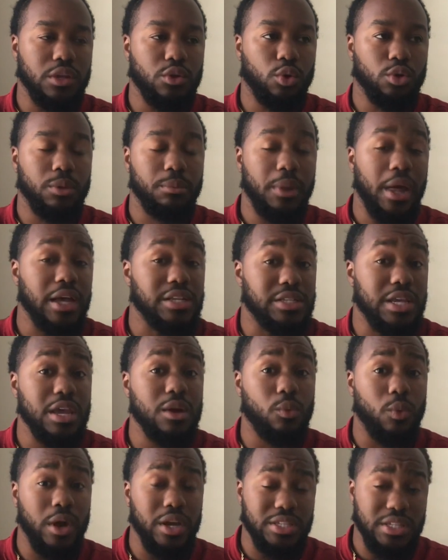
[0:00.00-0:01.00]
or
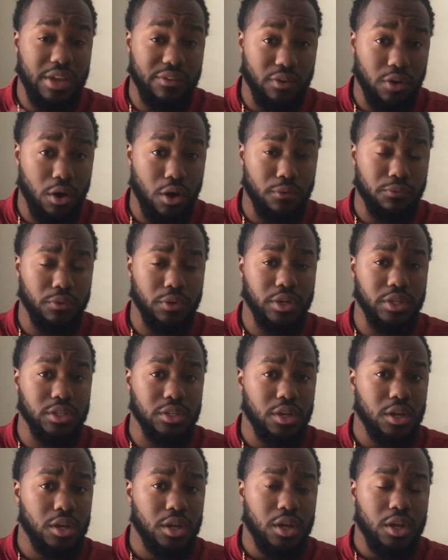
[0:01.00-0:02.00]
you can have the upper
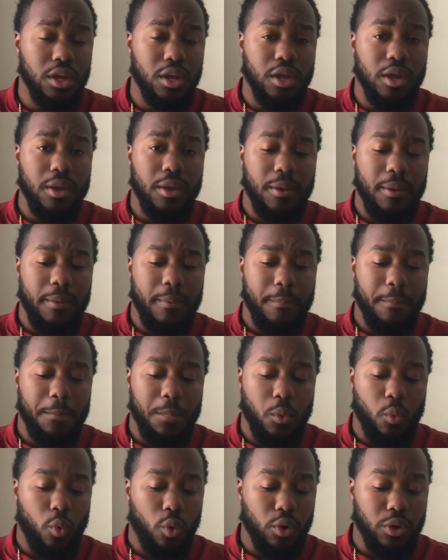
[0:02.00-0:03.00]
class and the lower class
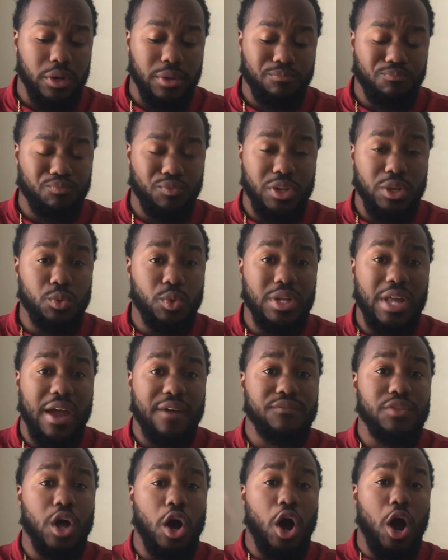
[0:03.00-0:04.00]
have a conflict,
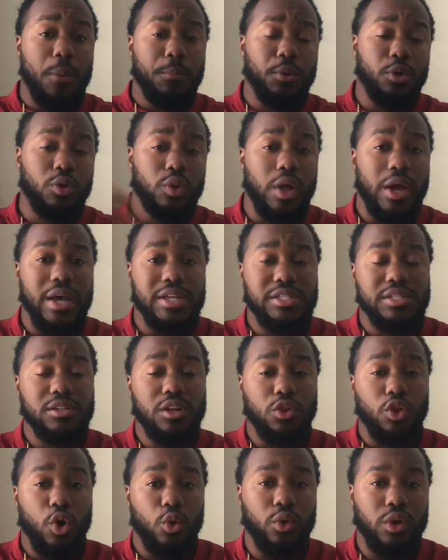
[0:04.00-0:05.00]
or the
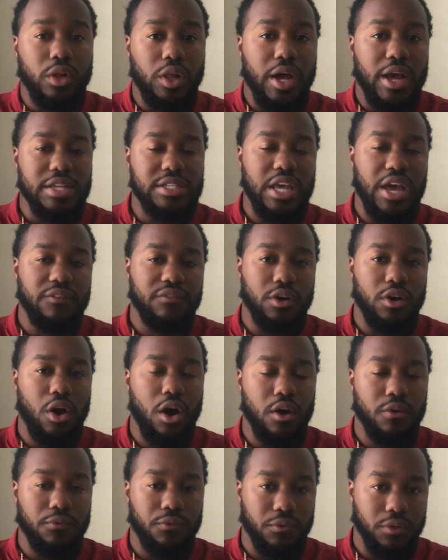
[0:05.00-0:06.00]
middle
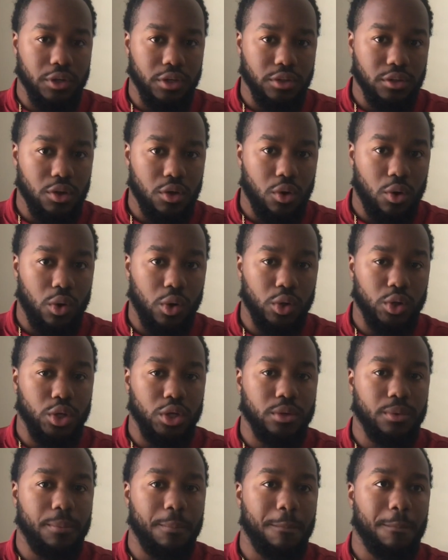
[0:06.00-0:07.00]
lower class and the
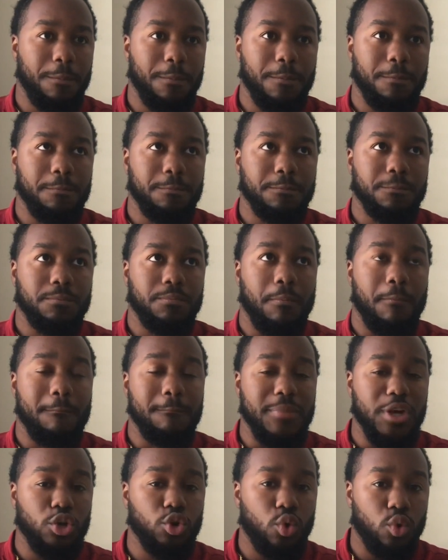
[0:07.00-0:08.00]
middle upper class
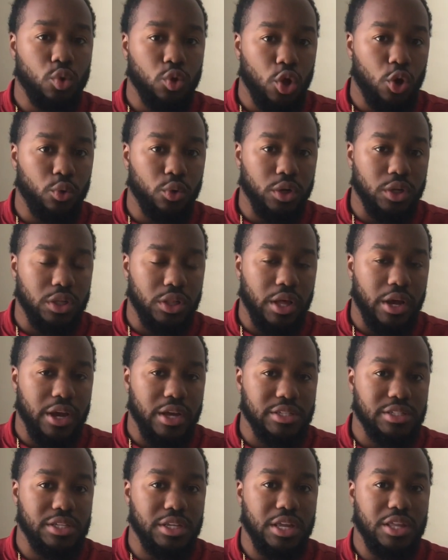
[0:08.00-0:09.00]
have a conflict.
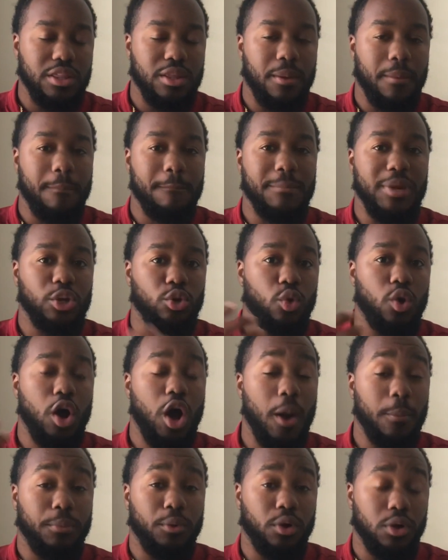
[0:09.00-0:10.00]
It's
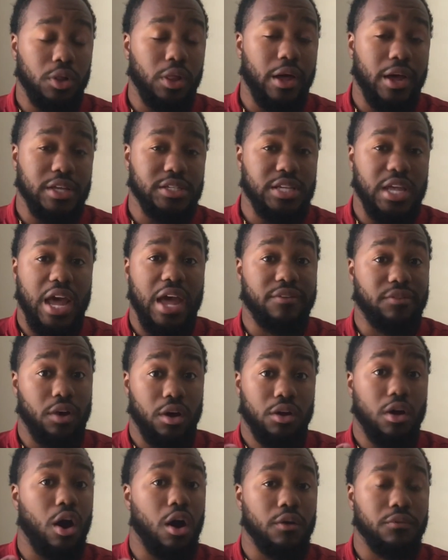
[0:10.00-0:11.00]
just all over.
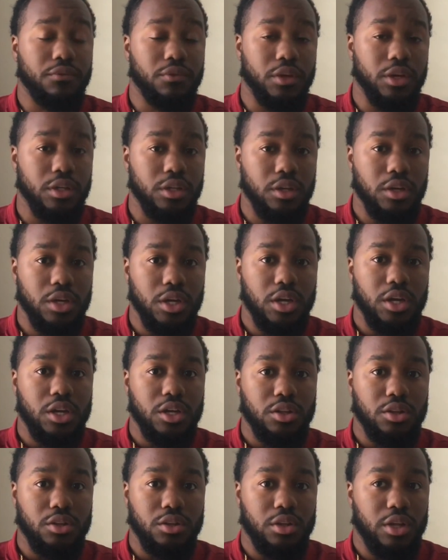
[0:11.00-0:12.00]
There could be
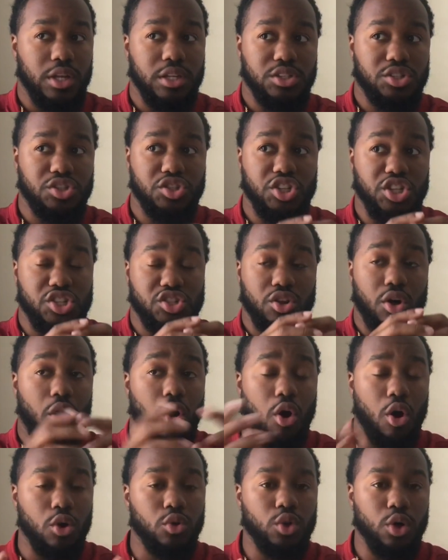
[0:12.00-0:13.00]
problems. One
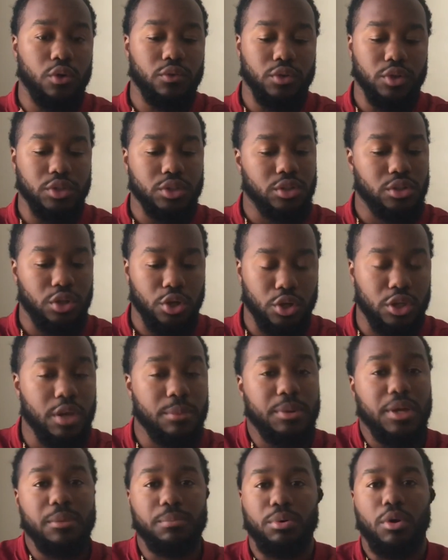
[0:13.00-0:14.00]
may not agree with
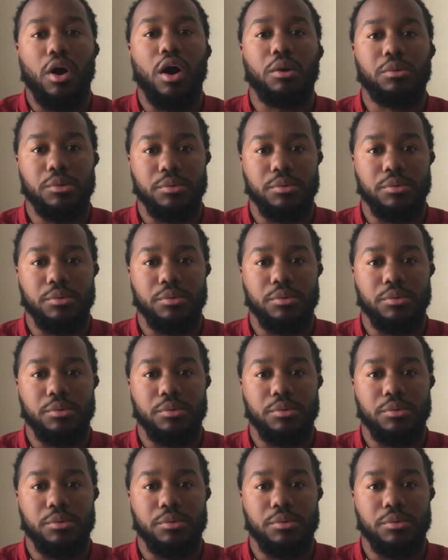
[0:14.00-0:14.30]
the other,